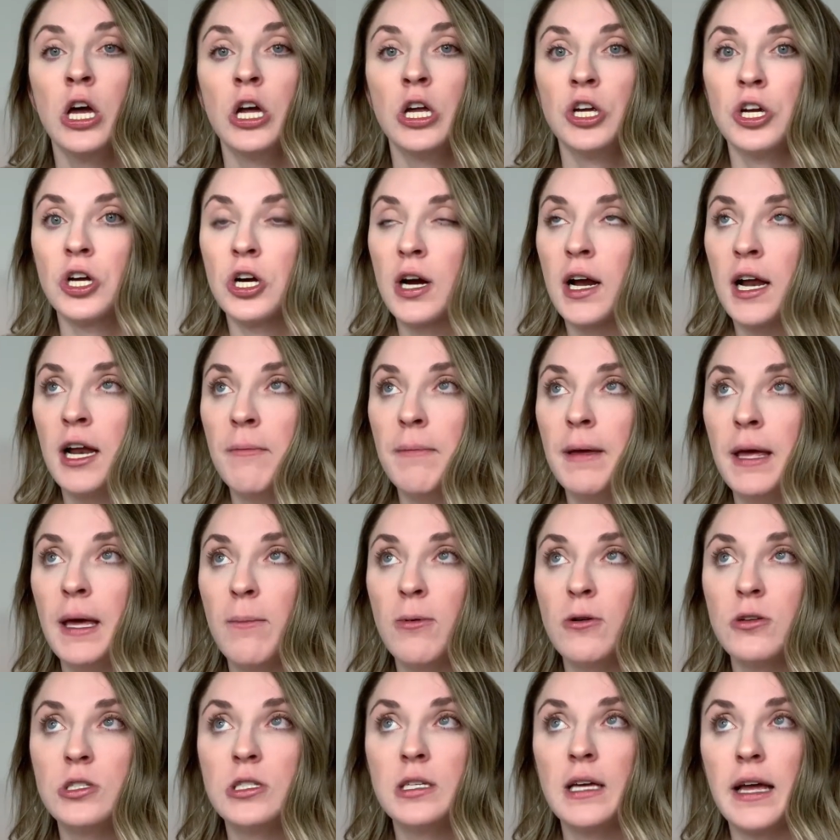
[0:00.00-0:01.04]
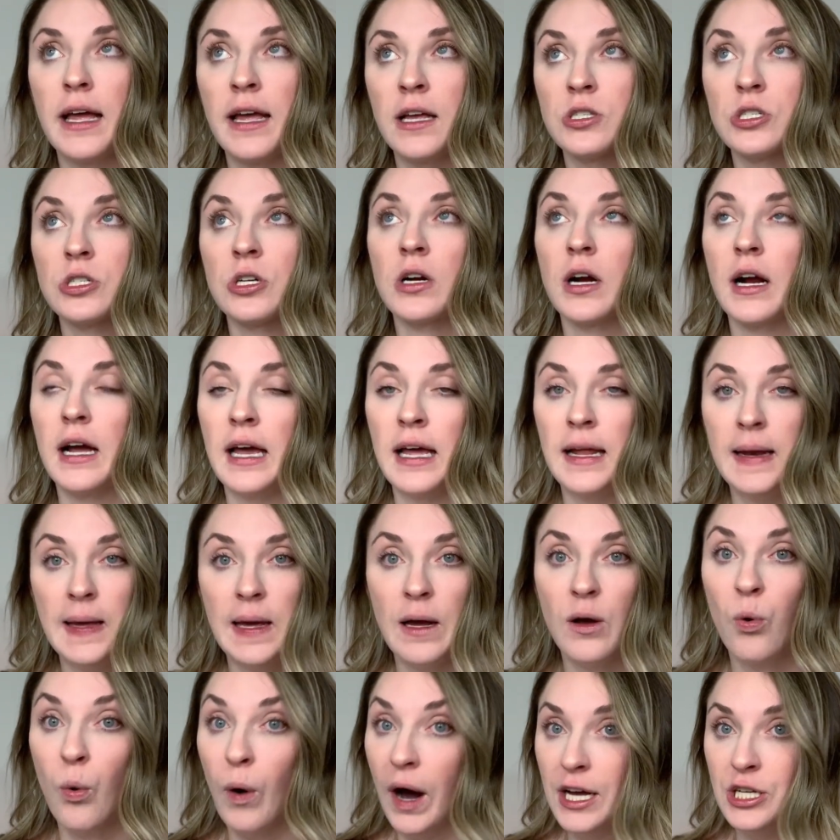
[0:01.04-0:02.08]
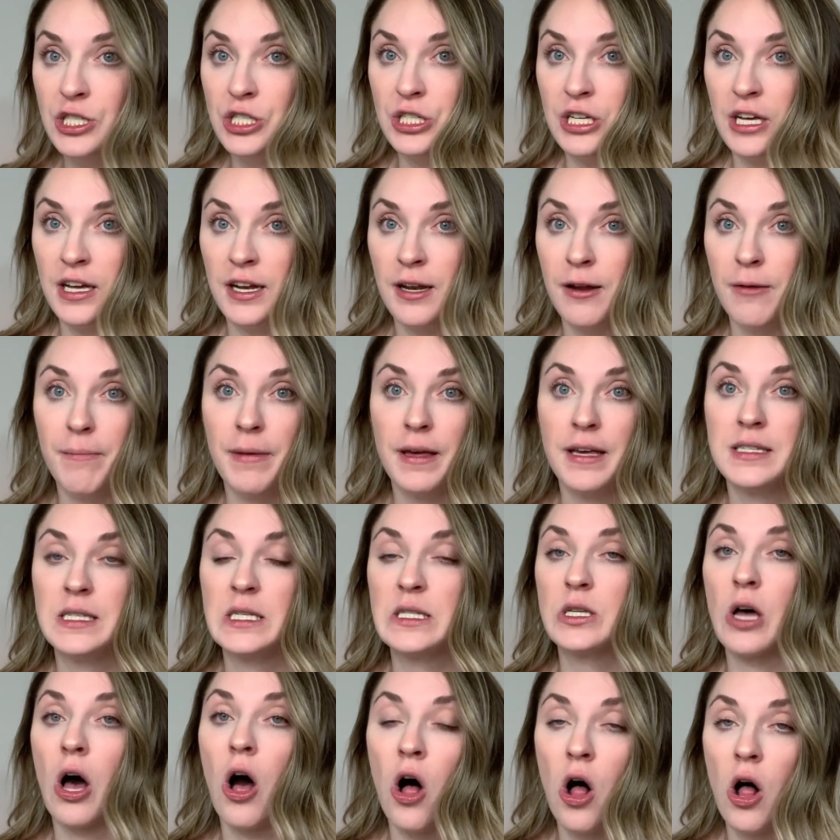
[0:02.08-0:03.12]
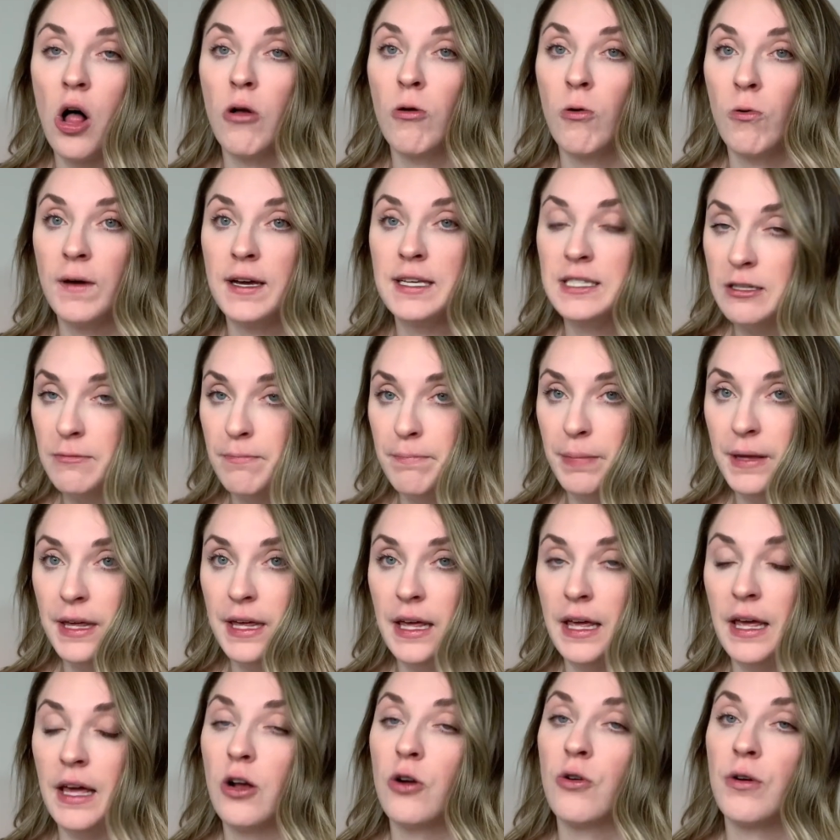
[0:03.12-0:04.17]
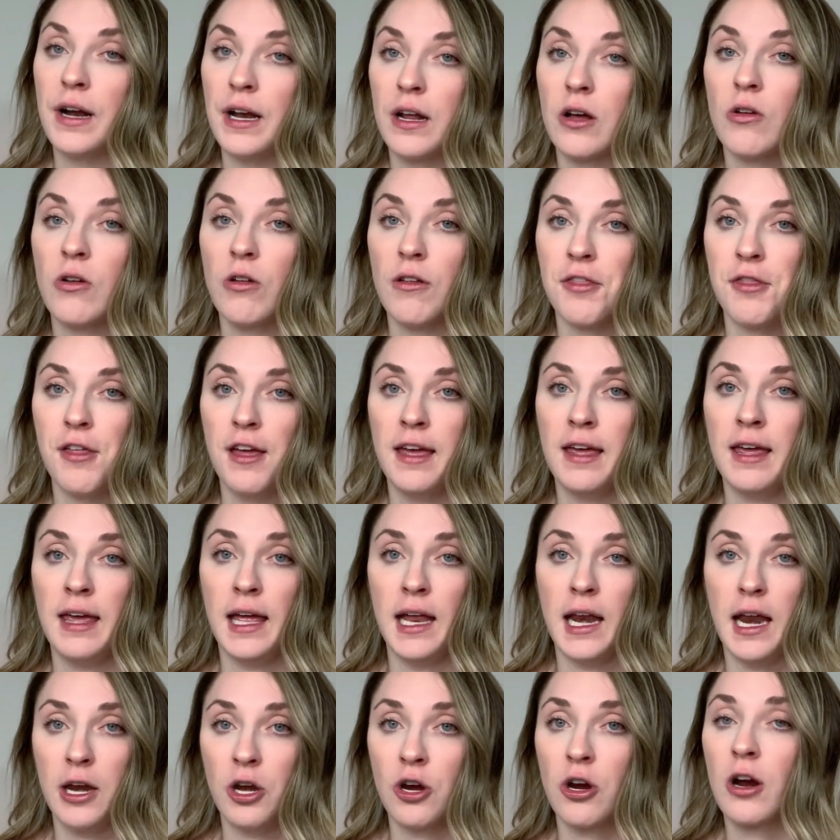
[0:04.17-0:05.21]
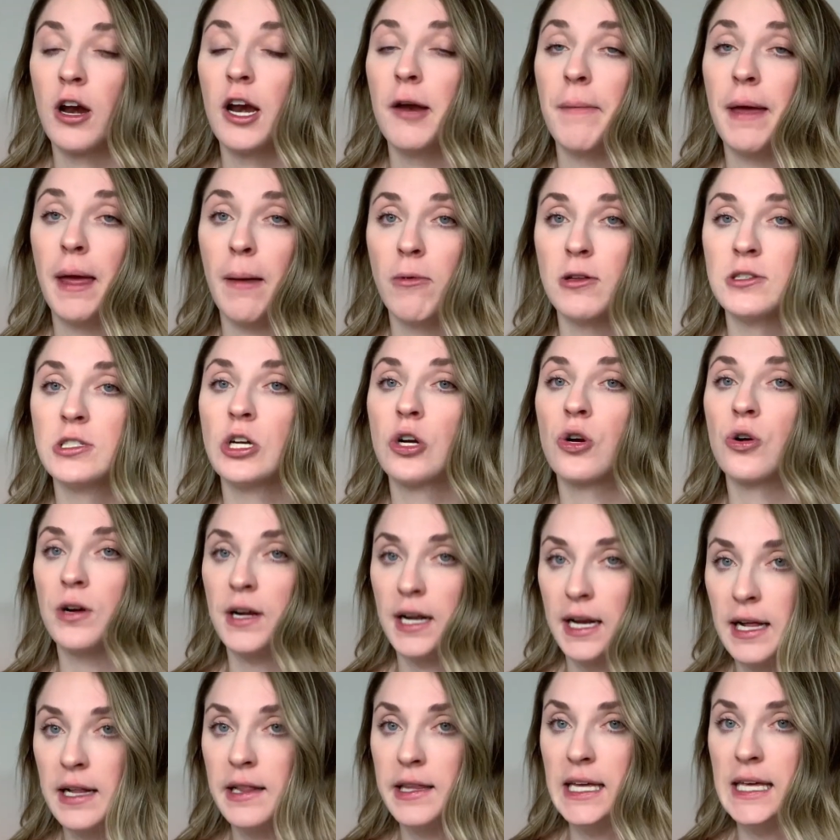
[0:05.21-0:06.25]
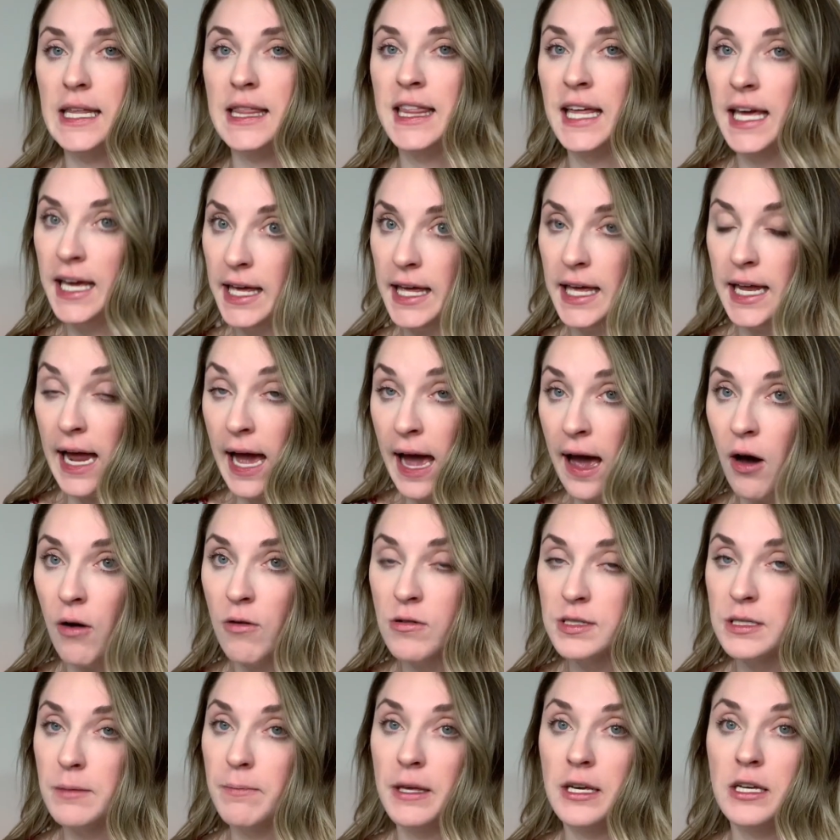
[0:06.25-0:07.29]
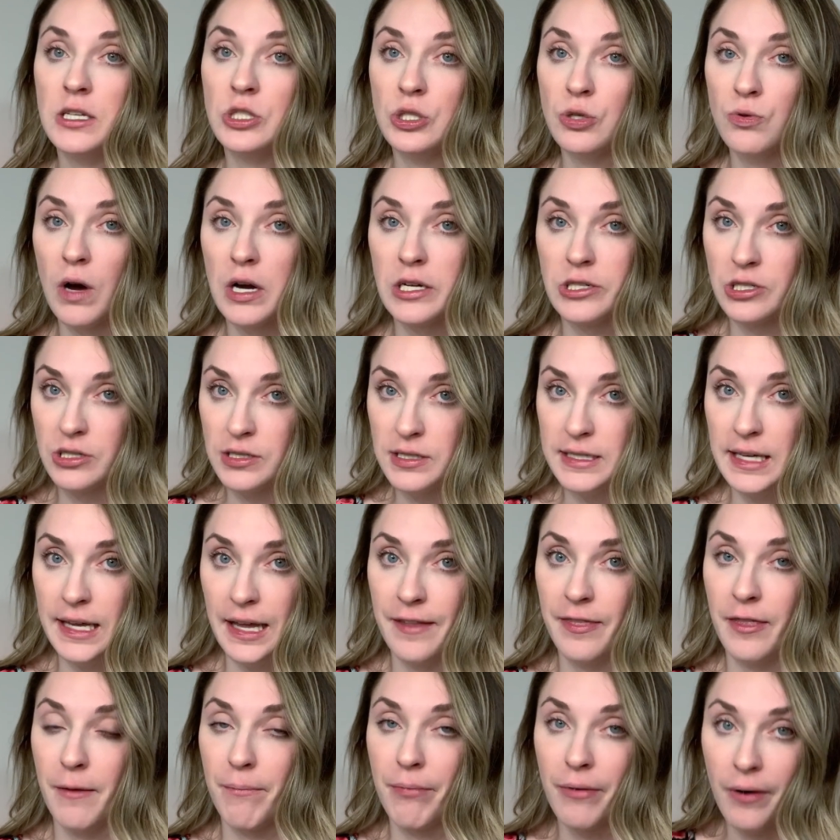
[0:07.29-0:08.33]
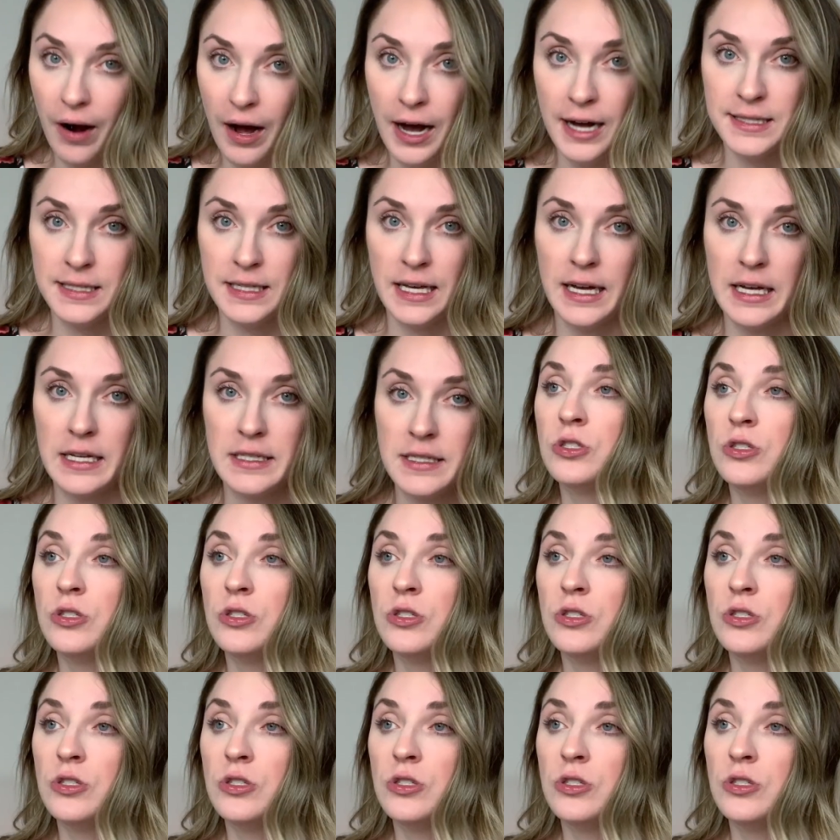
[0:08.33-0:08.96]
you're going to be able to answer any question because it's all going to be critical thinking, and you're going to be able to critically think it out because you understand the process.